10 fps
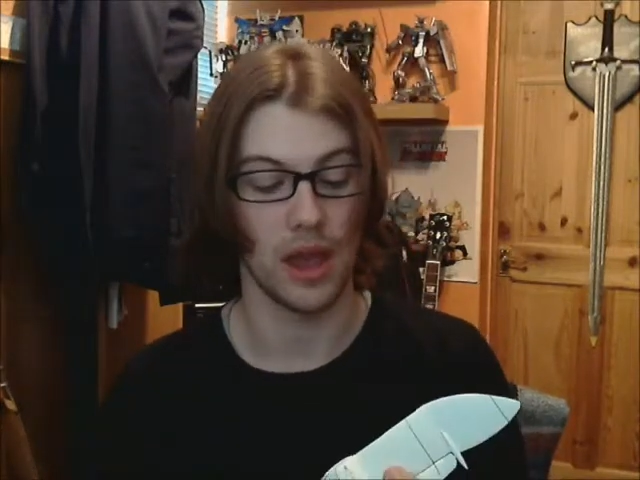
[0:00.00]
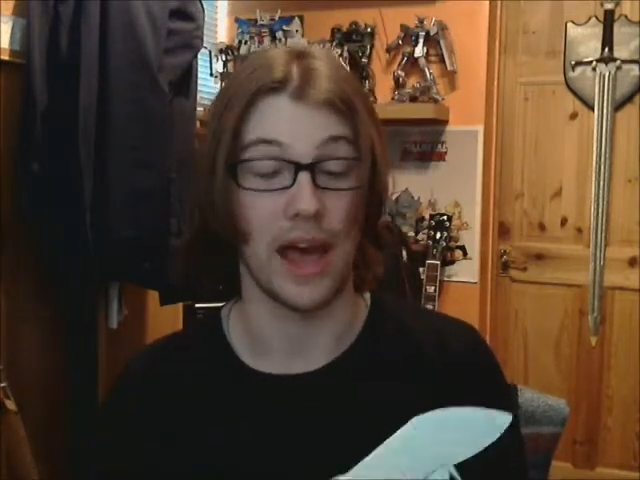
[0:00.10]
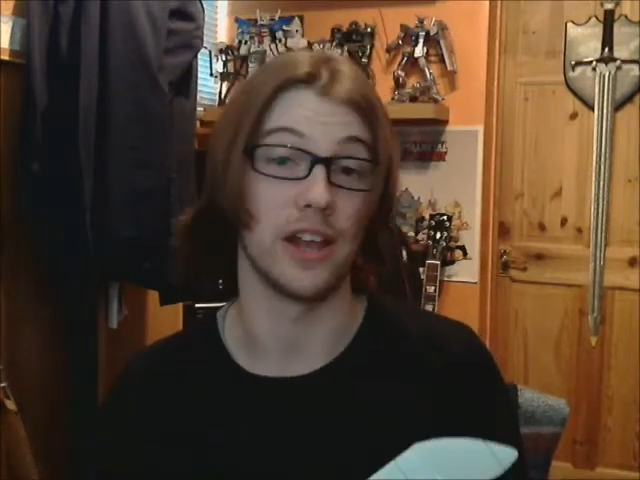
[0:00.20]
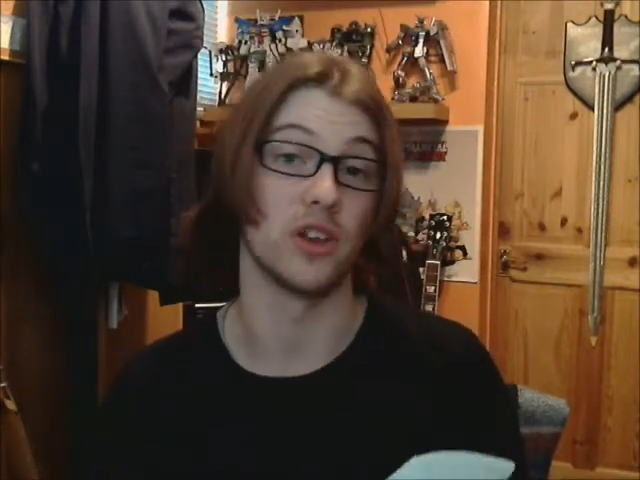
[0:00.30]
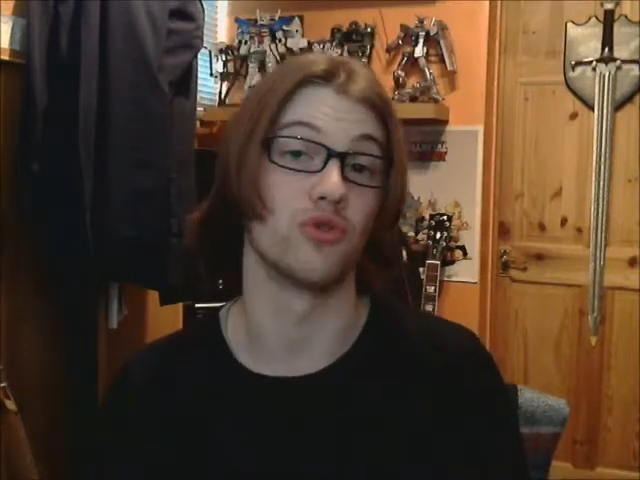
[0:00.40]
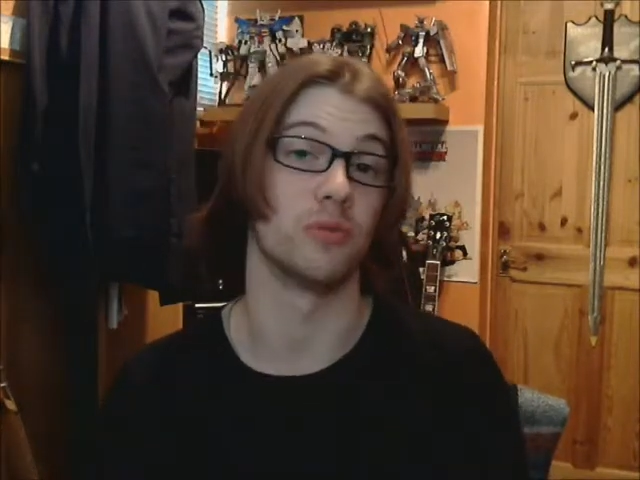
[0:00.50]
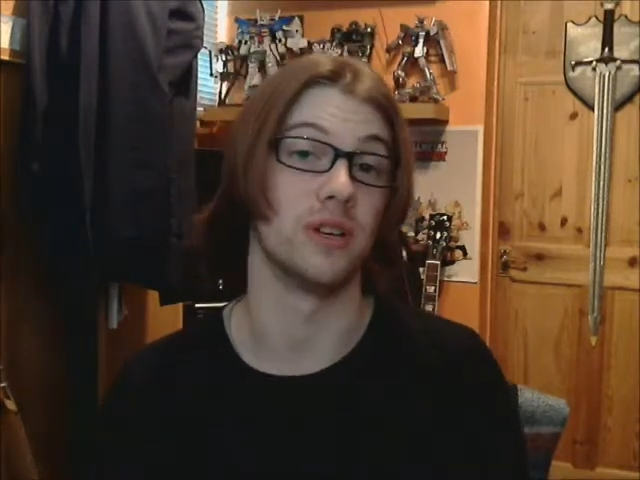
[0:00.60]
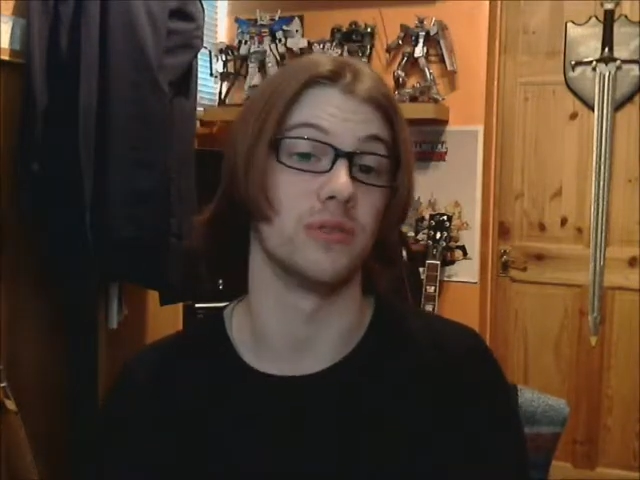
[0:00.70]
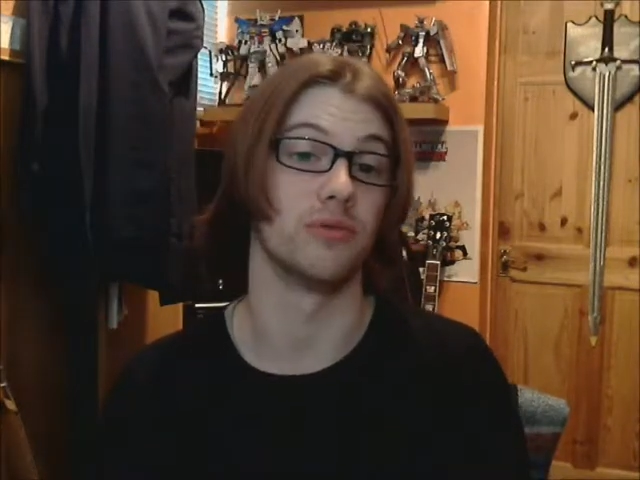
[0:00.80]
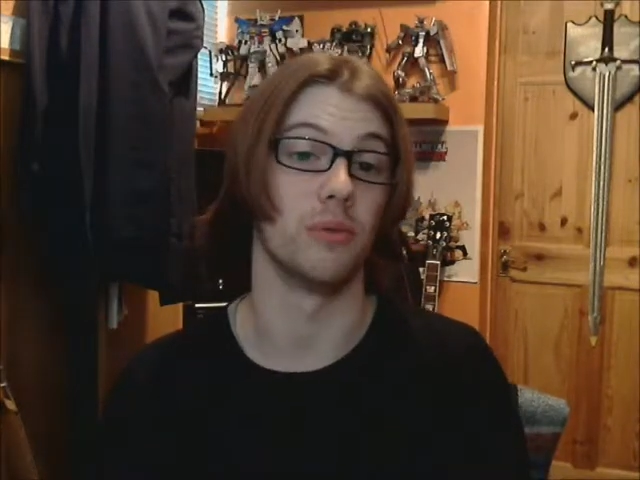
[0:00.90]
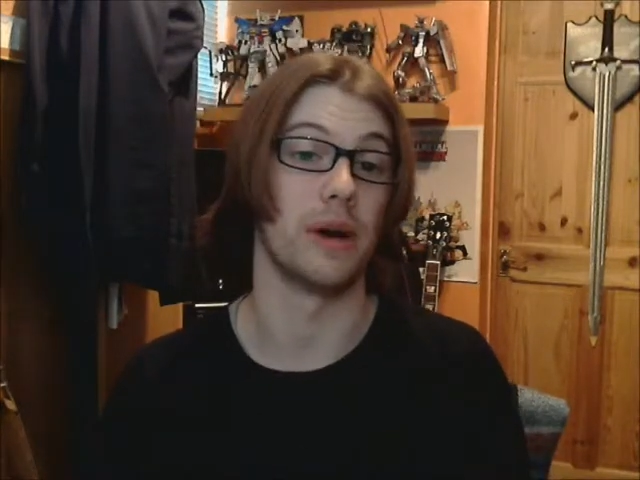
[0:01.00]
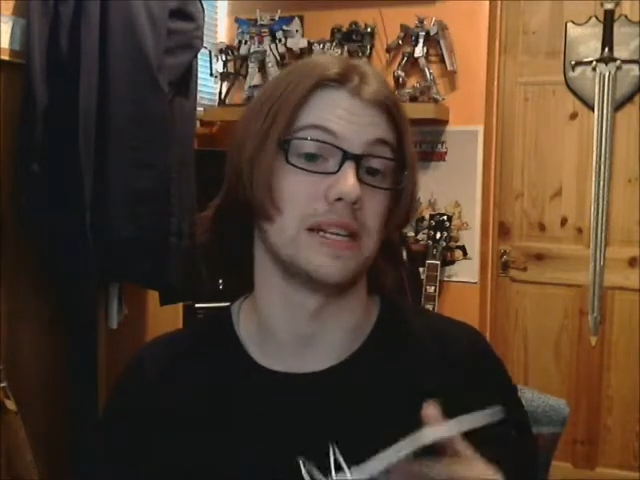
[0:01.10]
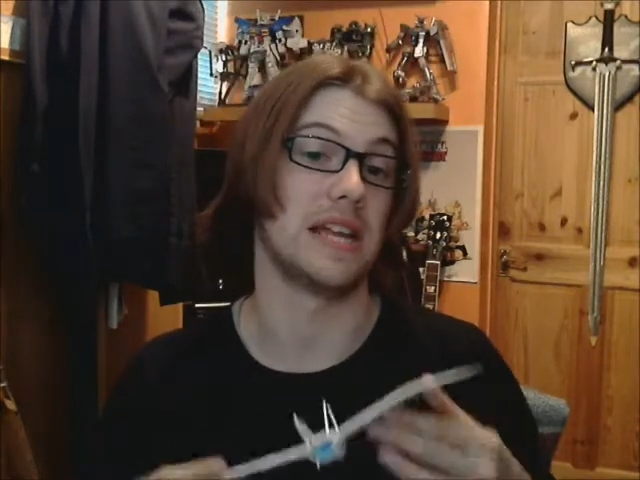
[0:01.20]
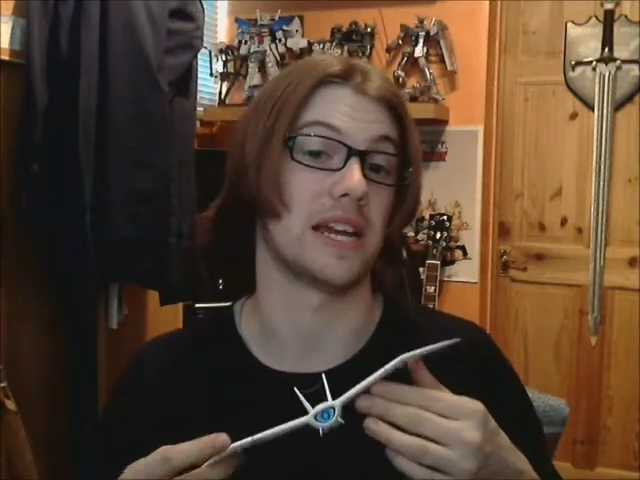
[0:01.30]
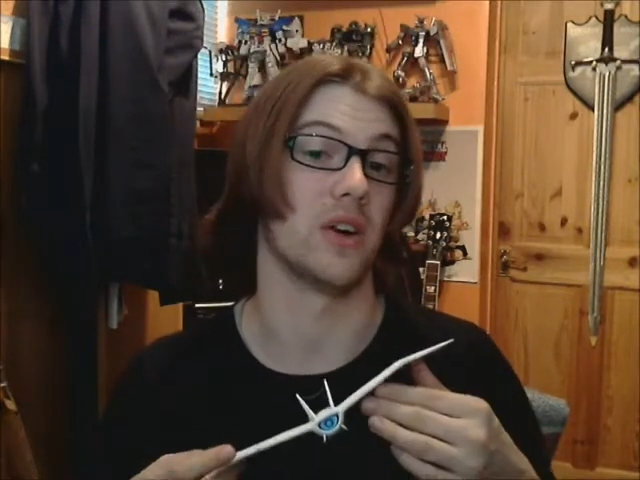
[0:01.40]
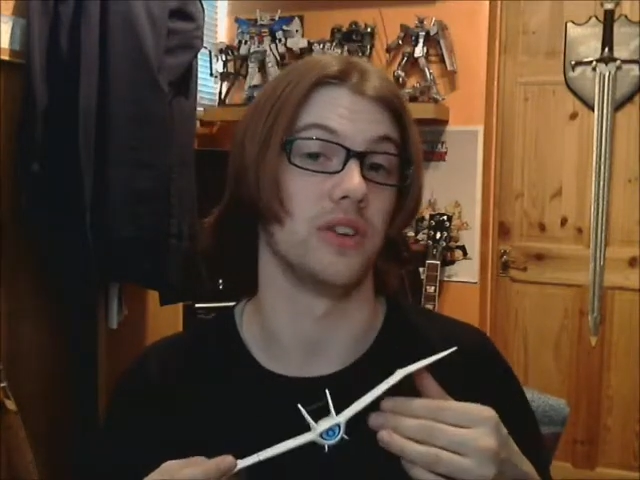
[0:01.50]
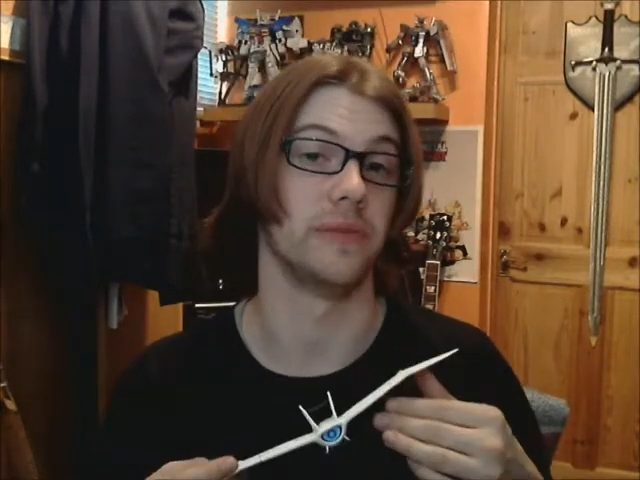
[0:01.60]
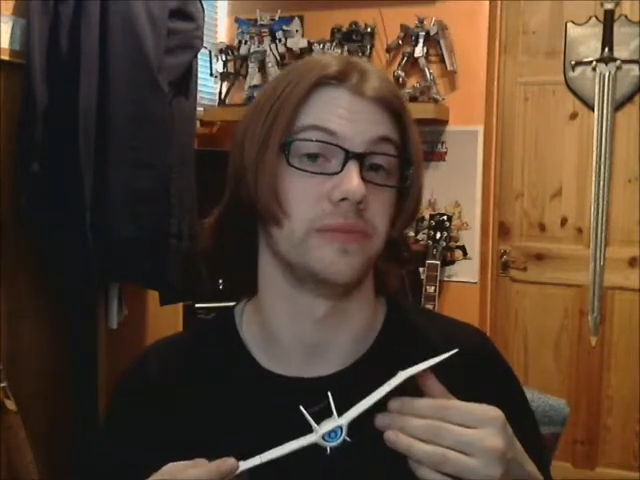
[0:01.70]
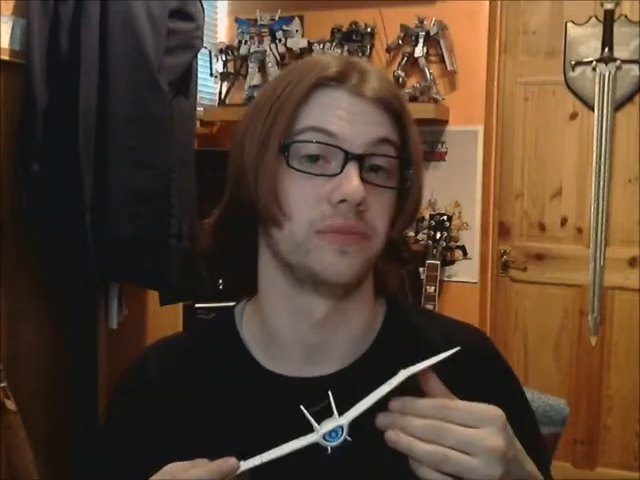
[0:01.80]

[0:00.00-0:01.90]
and I dropped it from about neck height.